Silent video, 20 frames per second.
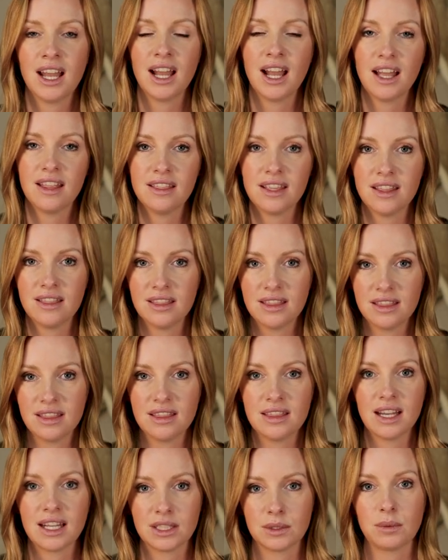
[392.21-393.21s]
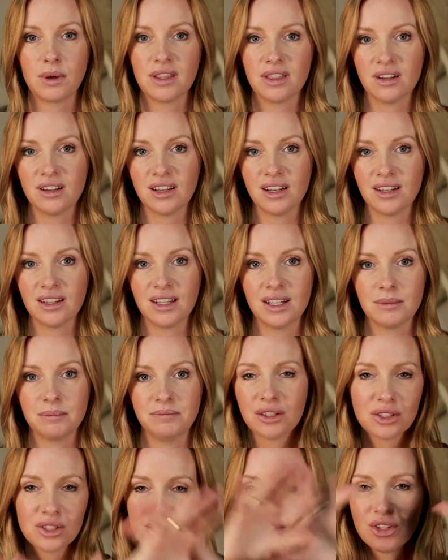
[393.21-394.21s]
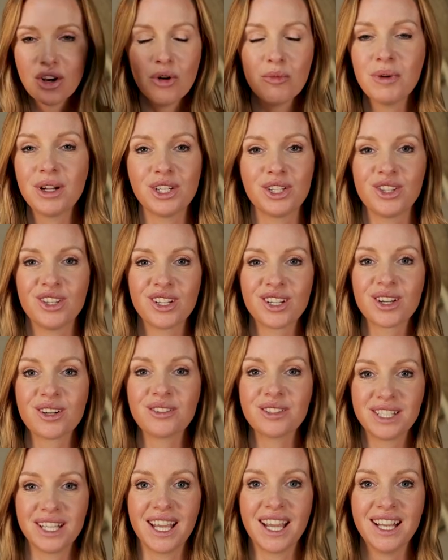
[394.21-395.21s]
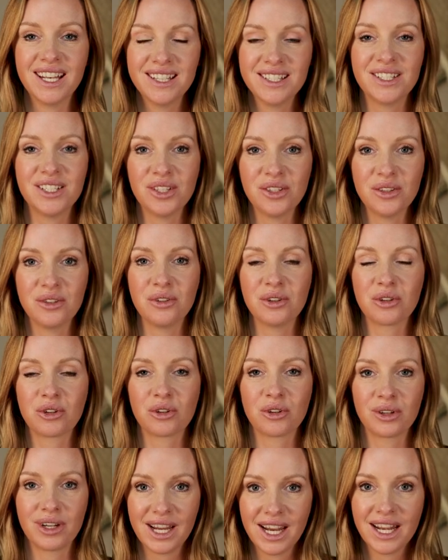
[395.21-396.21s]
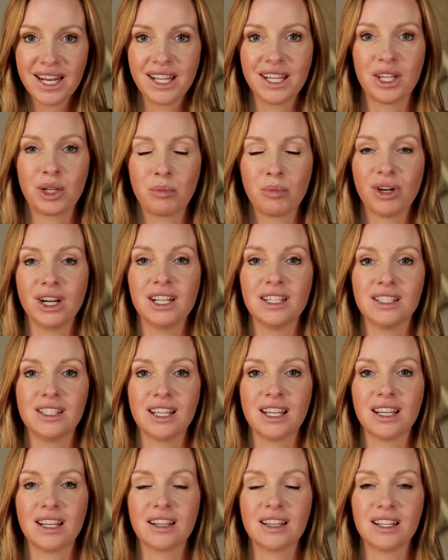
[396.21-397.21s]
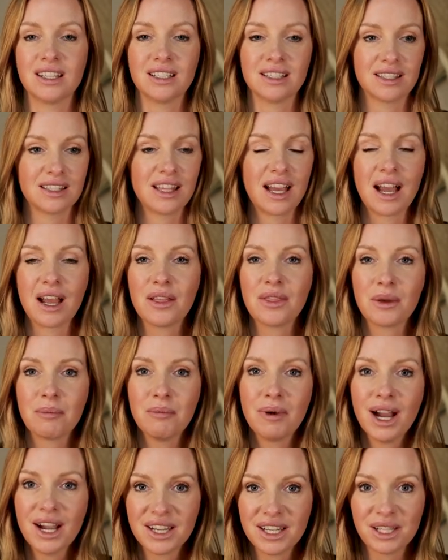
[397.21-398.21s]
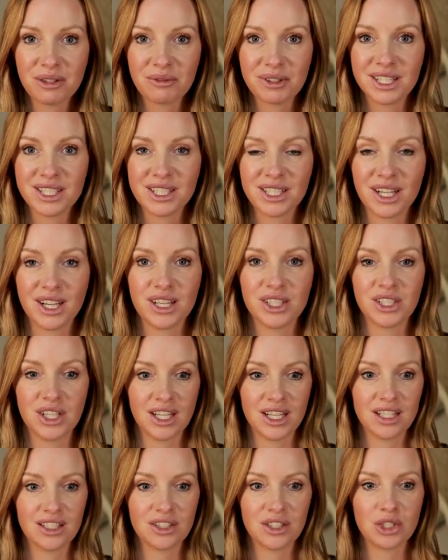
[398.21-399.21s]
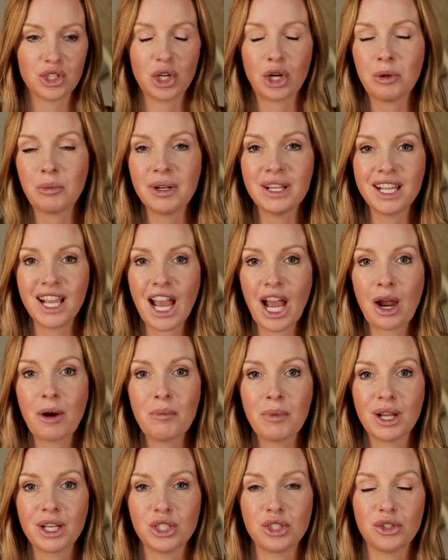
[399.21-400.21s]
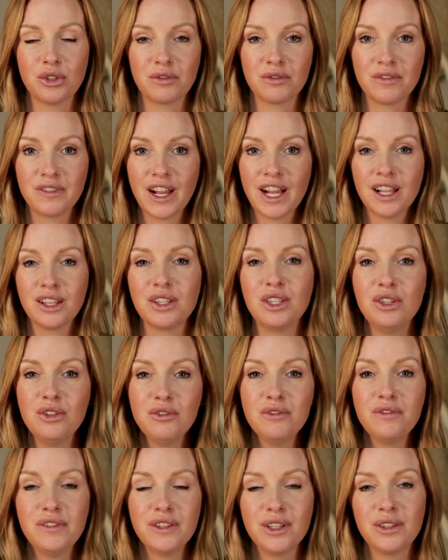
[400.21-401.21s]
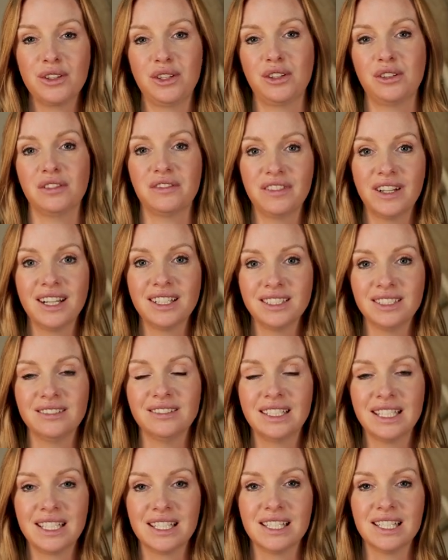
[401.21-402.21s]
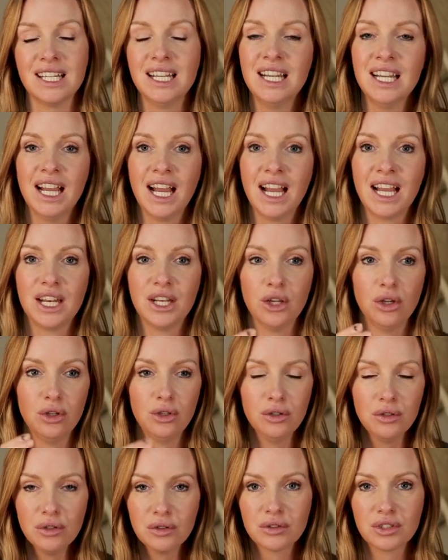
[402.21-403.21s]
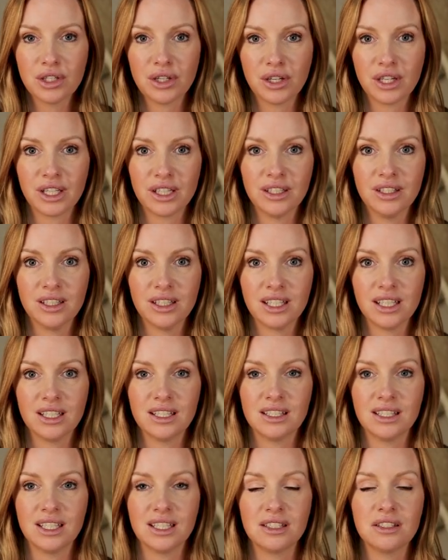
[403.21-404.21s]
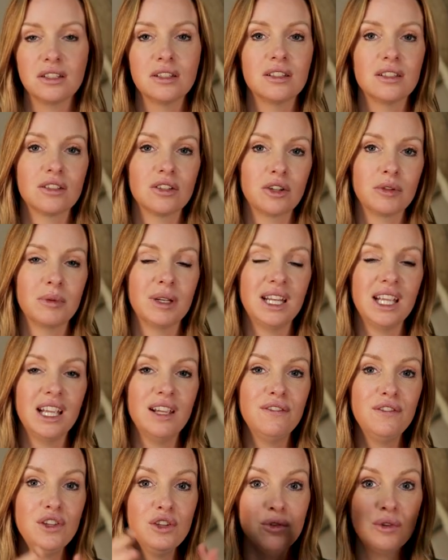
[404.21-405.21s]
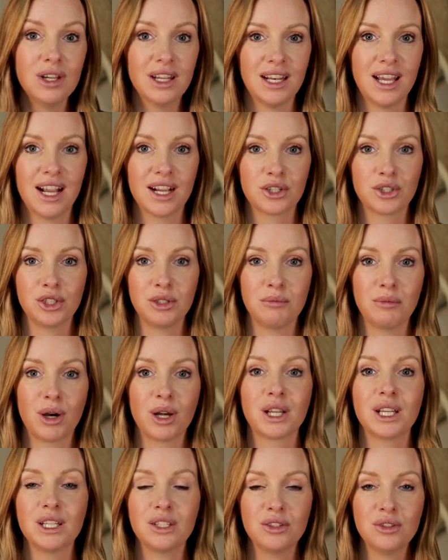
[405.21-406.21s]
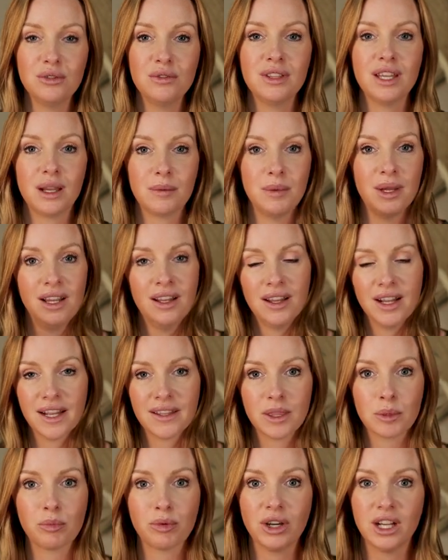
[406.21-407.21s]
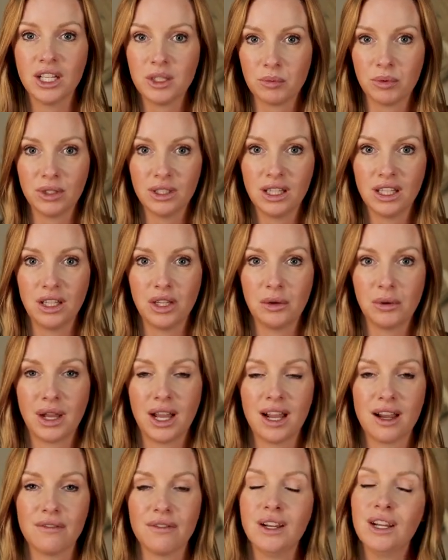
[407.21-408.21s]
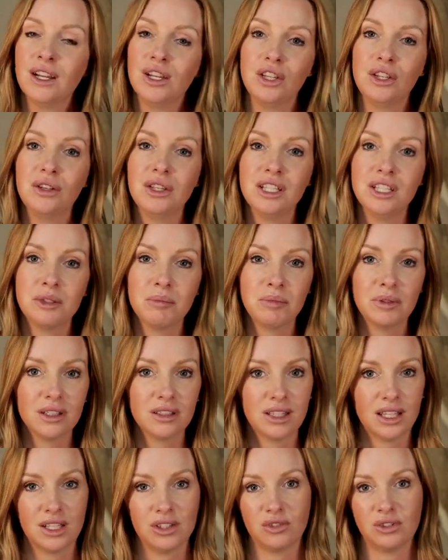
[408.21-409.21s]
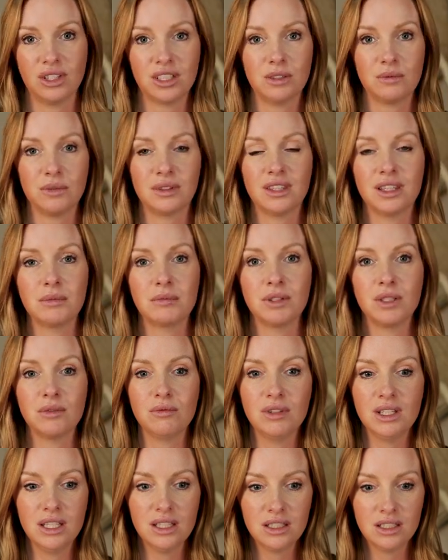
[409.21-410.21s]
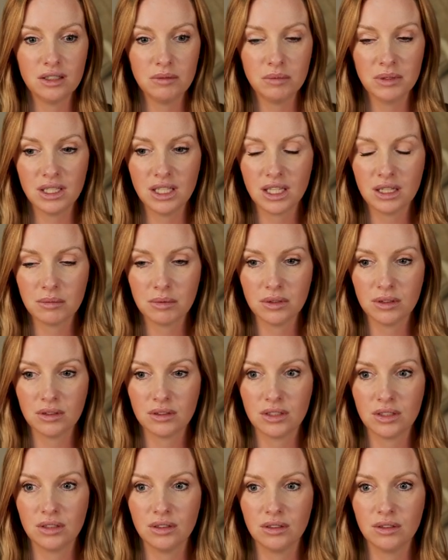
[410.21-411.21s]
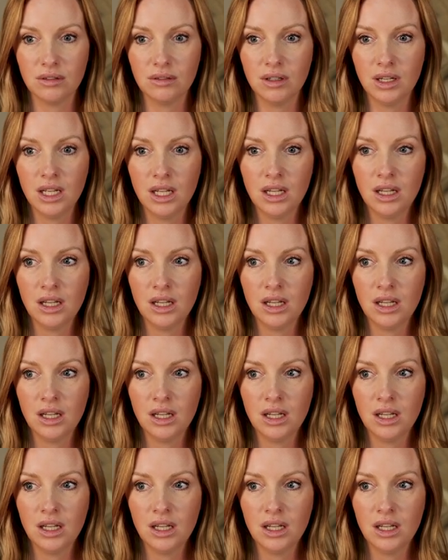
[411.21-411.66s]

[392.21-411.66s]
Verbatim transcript: And then that's why they're gonna come. There's so much that goes into creating your pricing is that the market research is determining how much your value, you feel that your value is and who your target audience is to determine if you can actually market to them at the price point that you have. You need to build that trust with them. You need to be able to